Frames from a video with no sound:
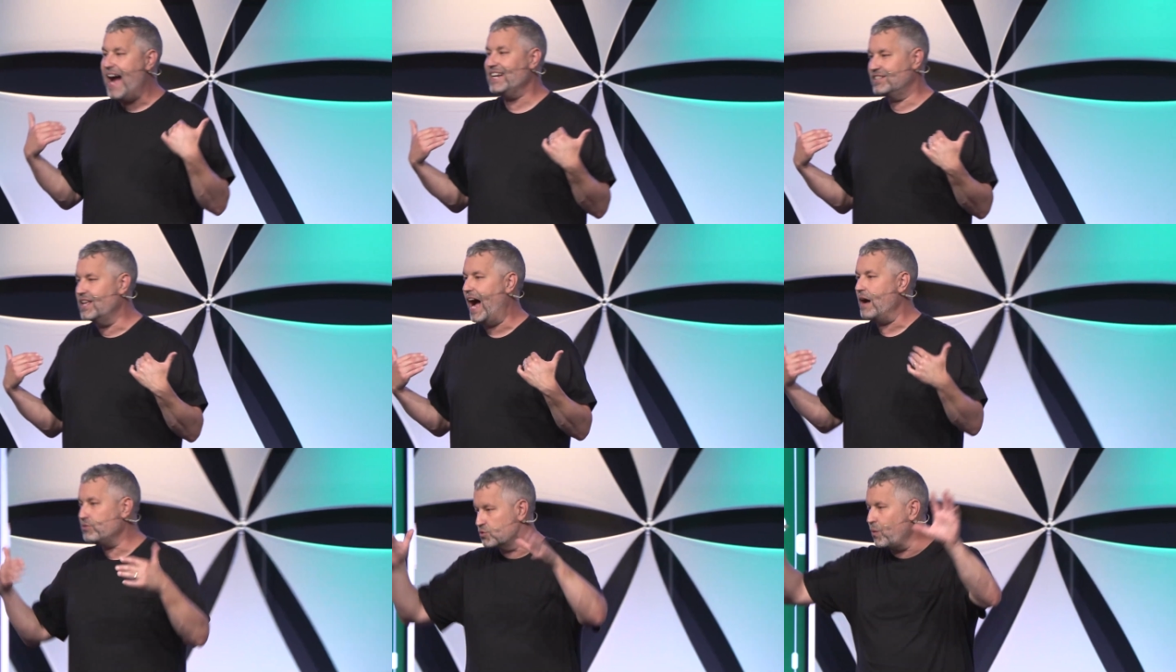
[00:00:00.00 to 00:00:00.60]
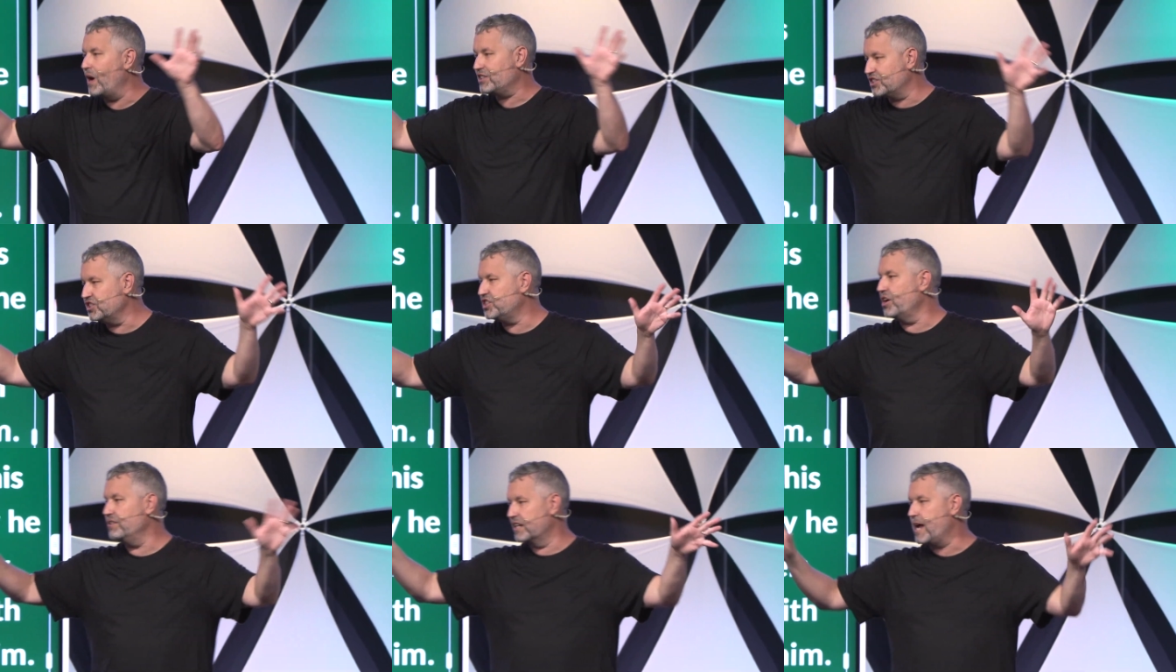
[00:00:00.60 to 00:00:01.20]
I, I was watching
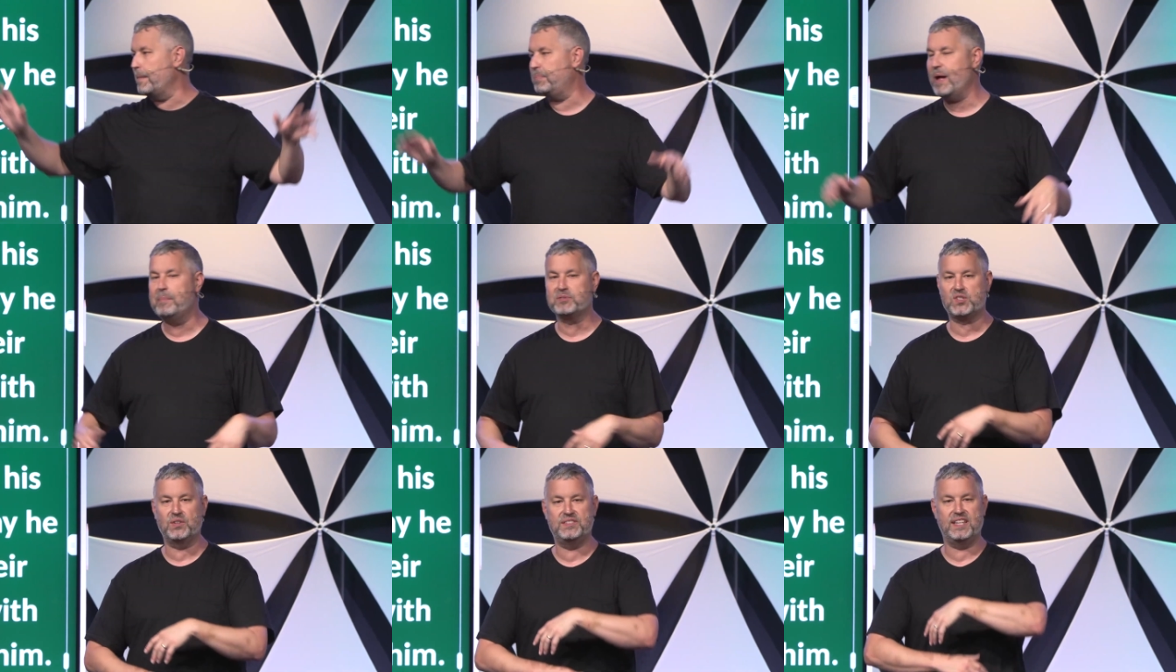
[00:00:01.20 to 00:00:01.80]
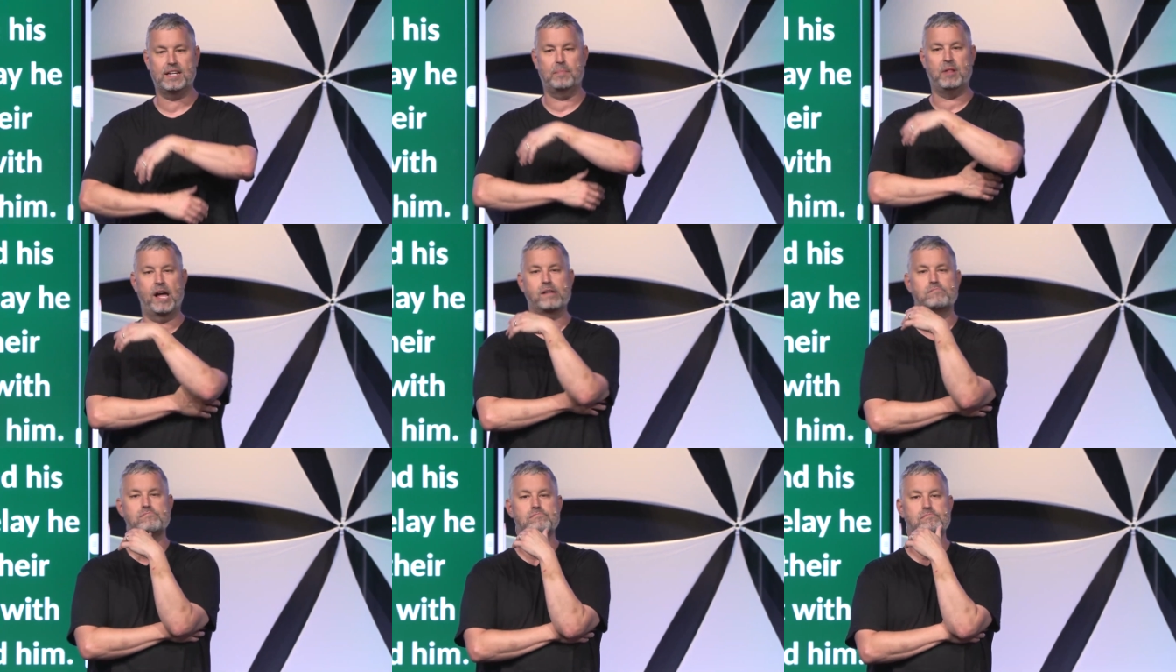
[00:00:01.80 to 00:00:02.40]
the show, and a couple episodes in, I'm
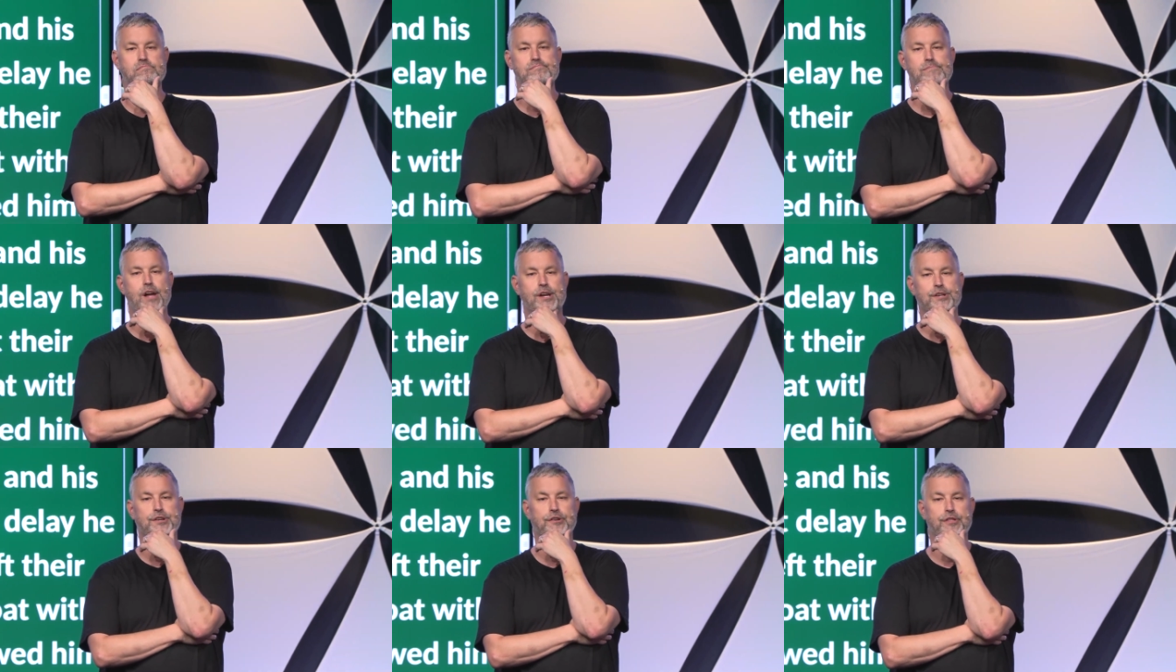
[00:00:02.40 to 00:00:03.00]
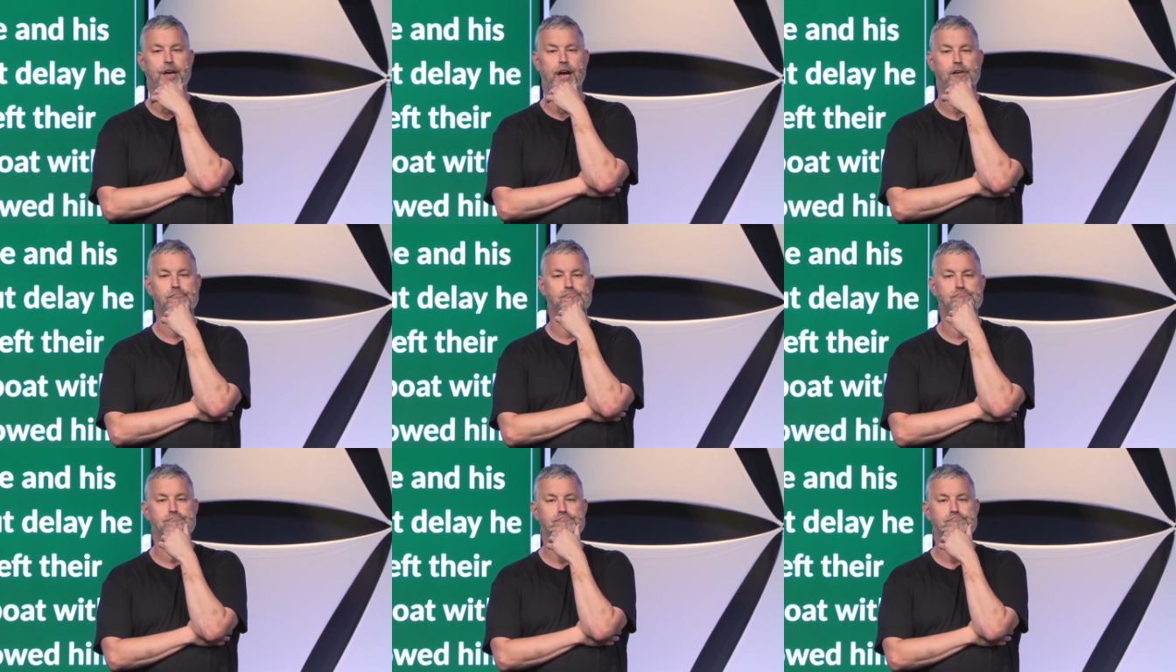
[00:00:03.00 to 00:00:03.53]
like, I could do that.